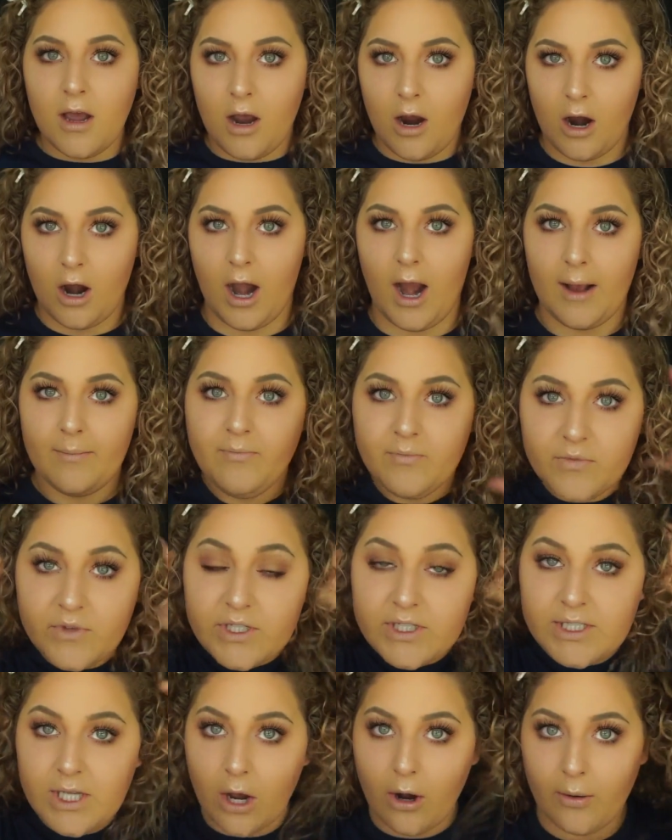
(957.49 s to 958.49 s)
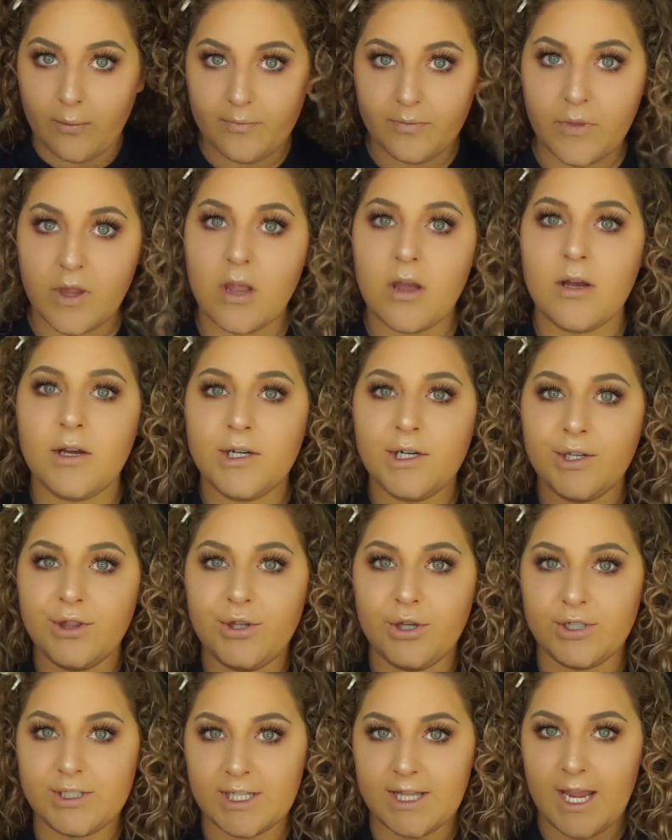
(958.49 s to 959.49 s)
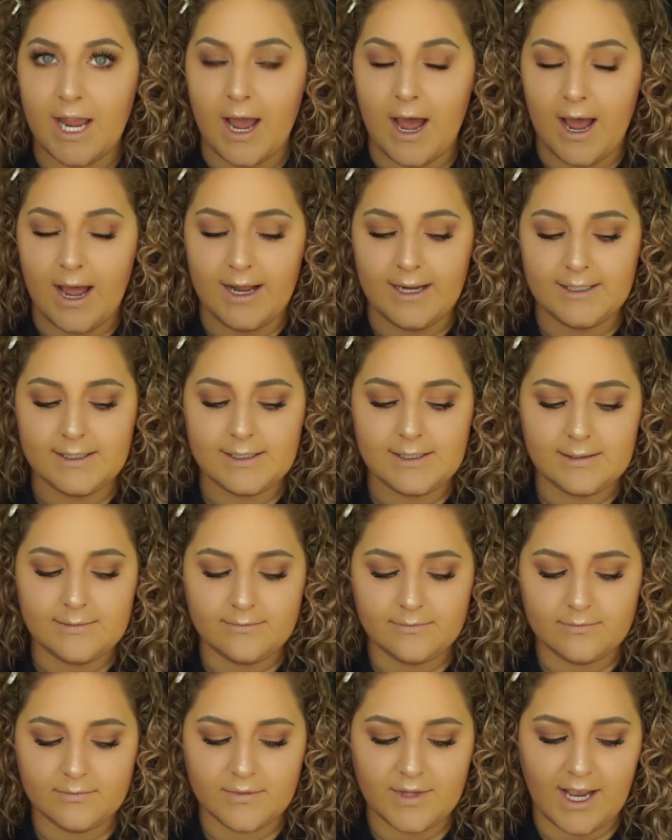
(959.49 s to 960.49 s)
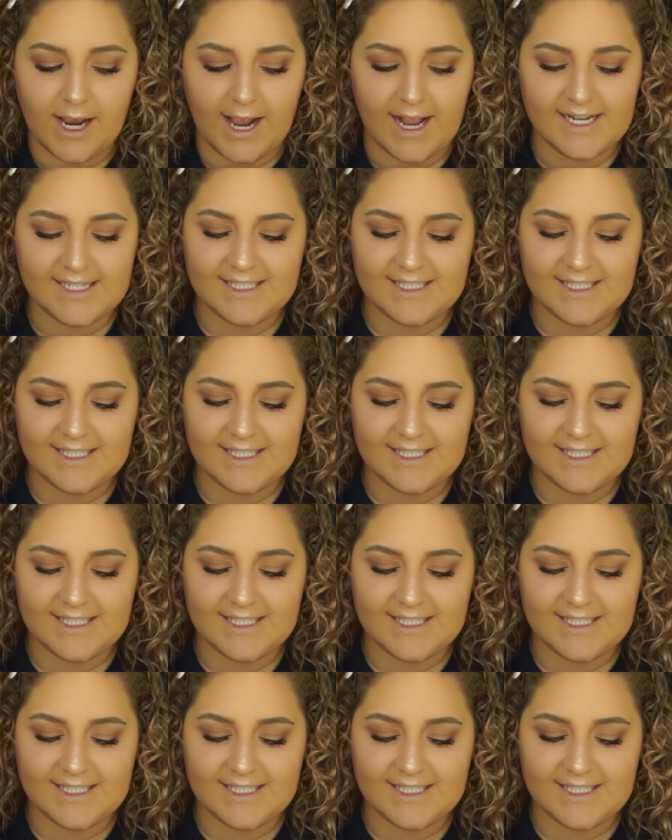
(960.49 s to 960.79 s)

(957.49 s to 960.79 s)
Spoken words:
Alright, so those are the eyes. Like I